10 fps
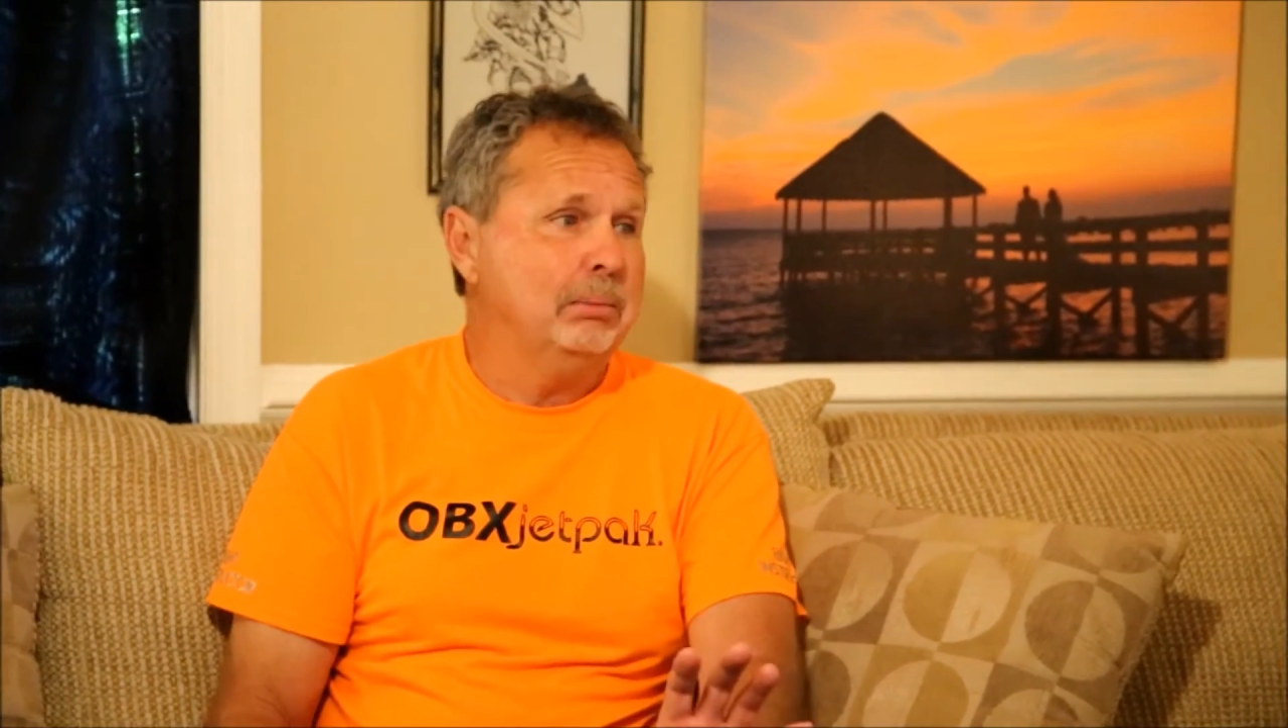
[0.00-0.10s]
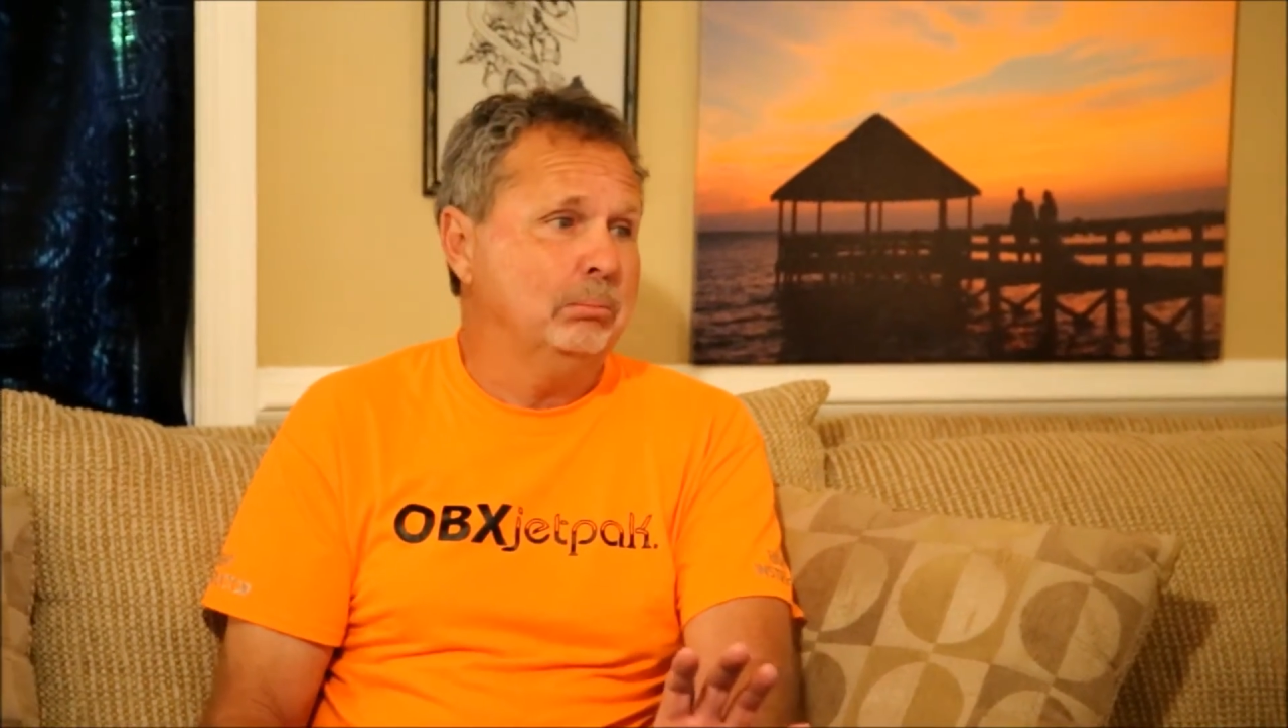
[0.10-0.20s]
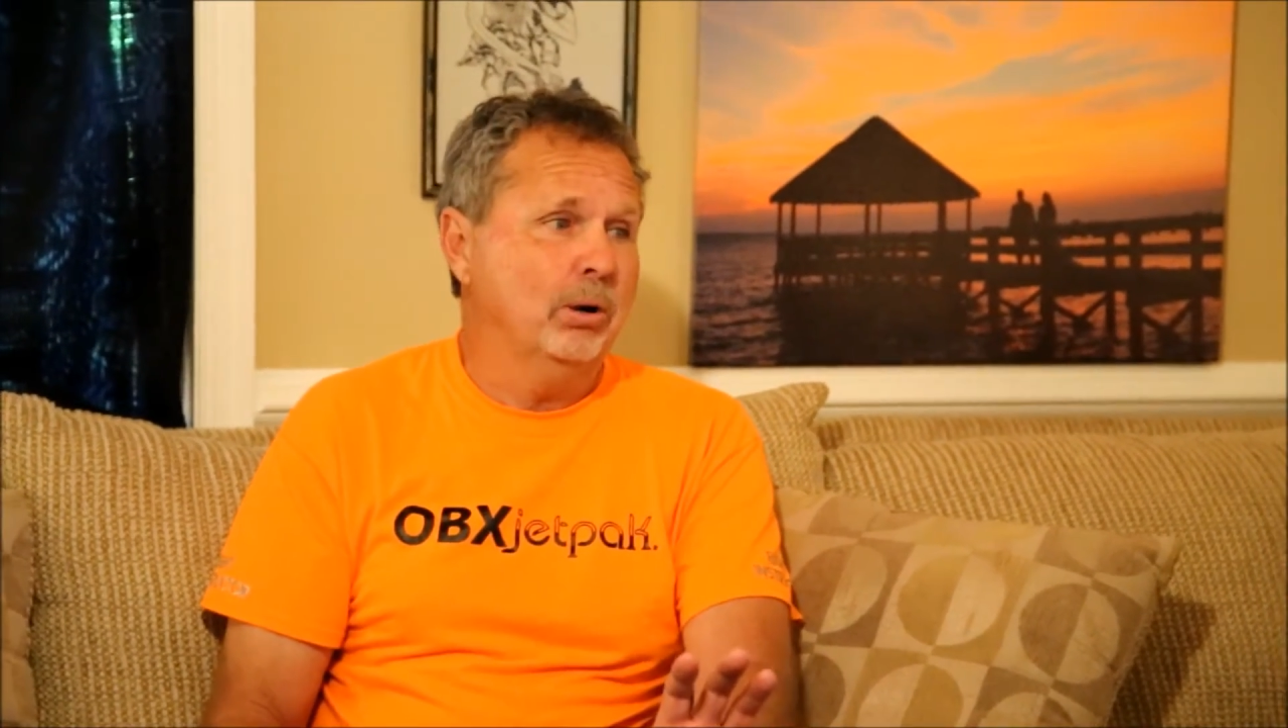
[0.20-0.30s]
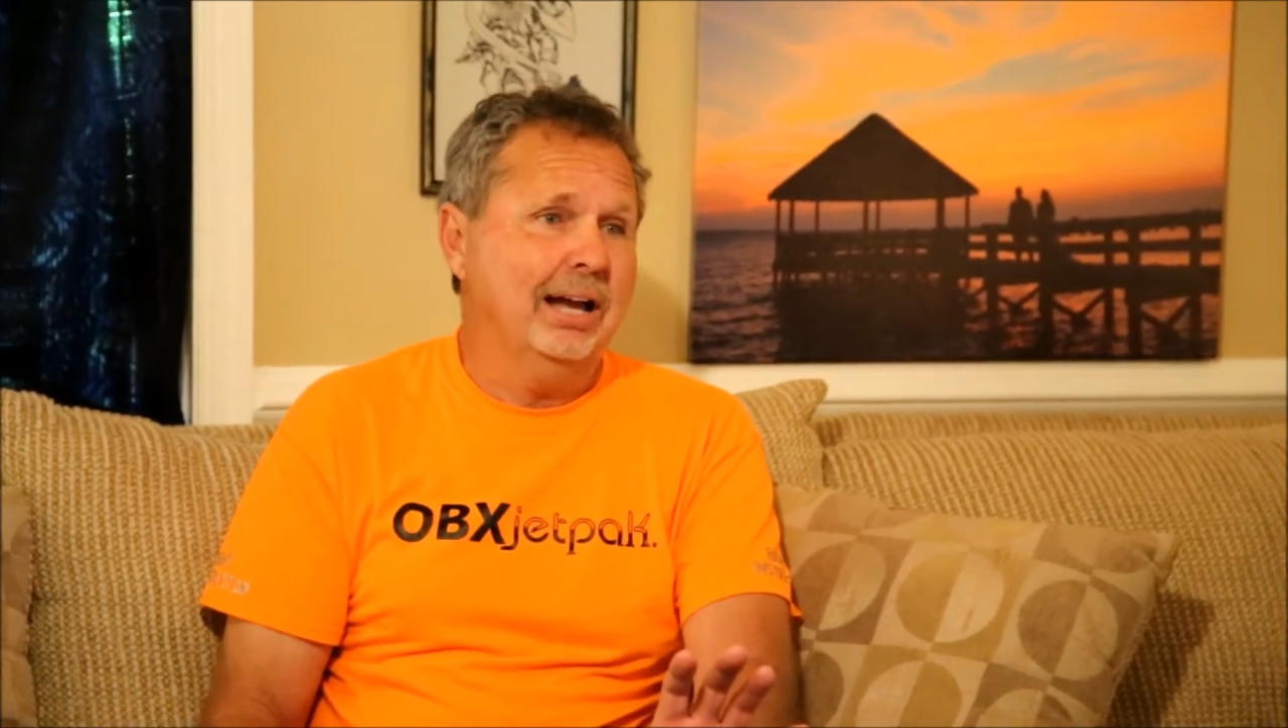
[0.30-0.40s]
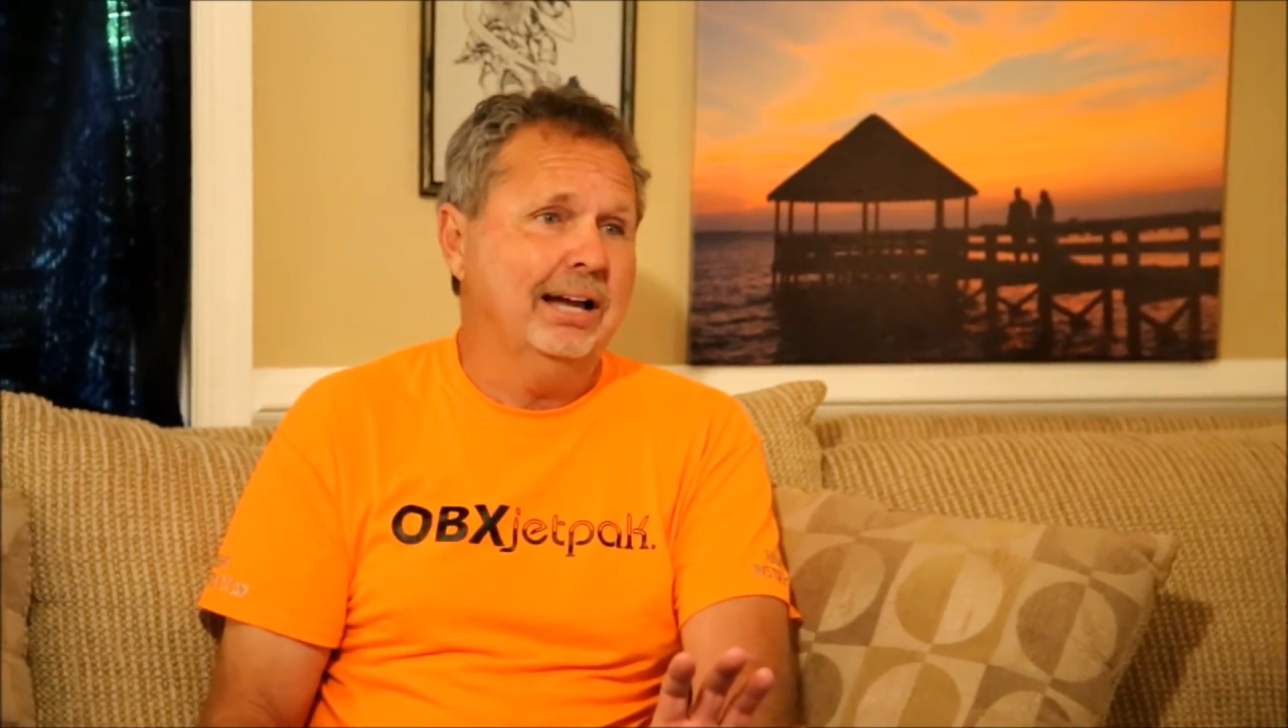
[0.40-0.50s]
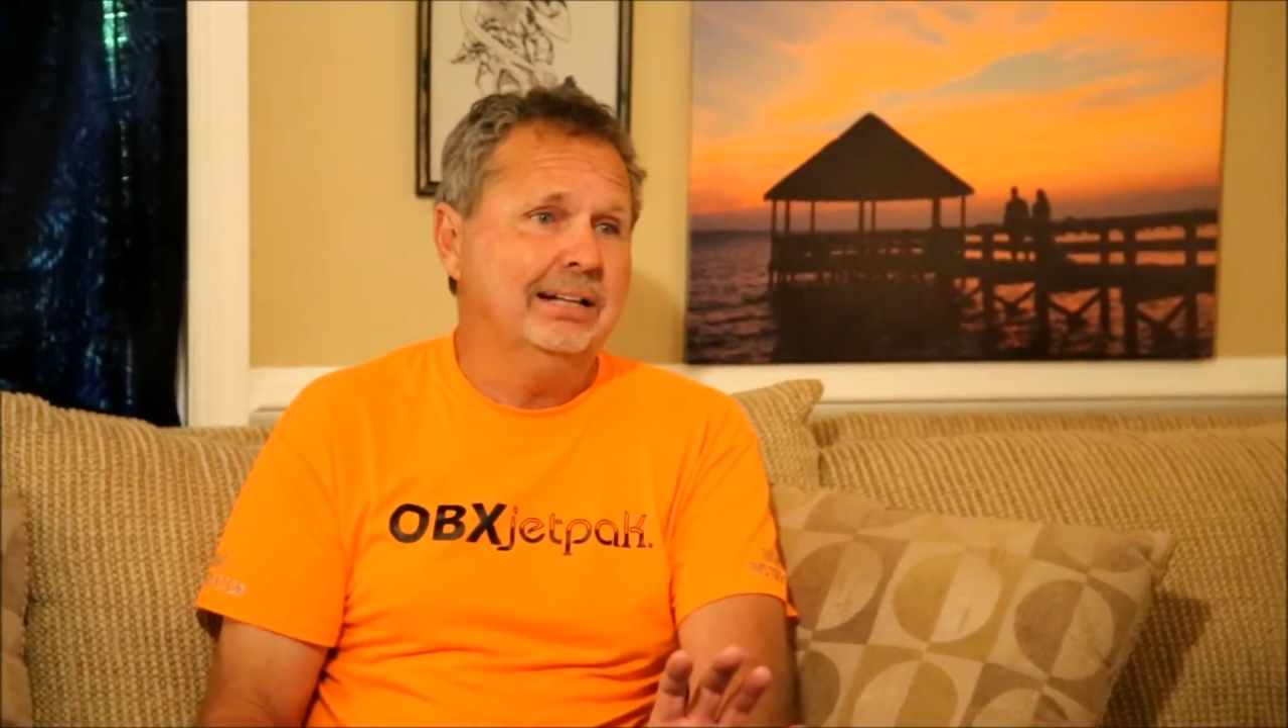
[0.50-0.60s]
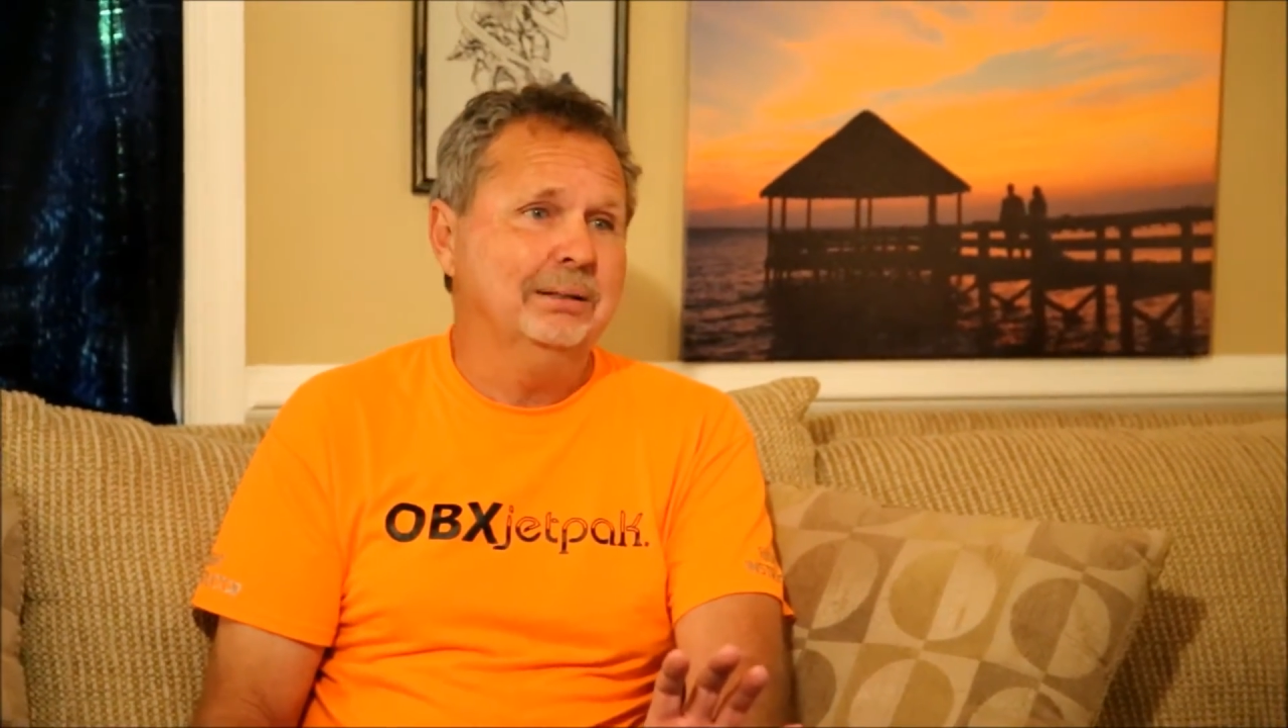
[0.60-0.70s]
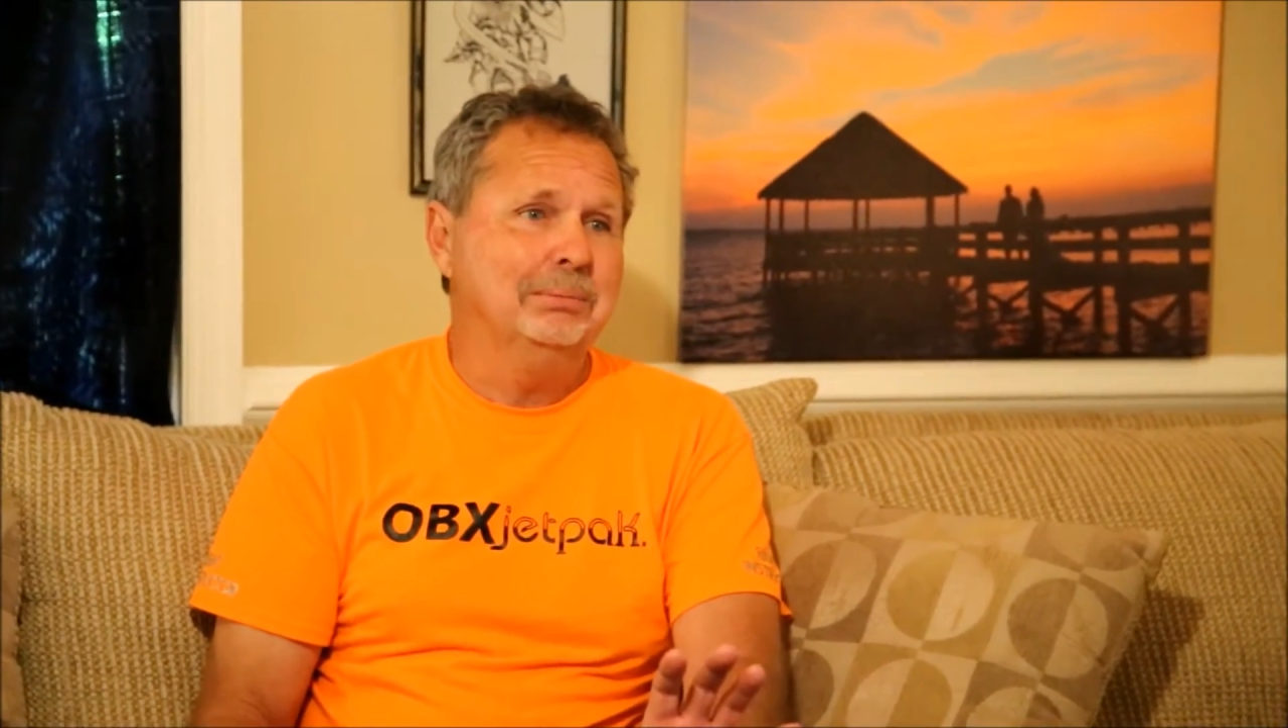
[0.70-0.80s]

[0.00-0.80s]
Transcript: McBride.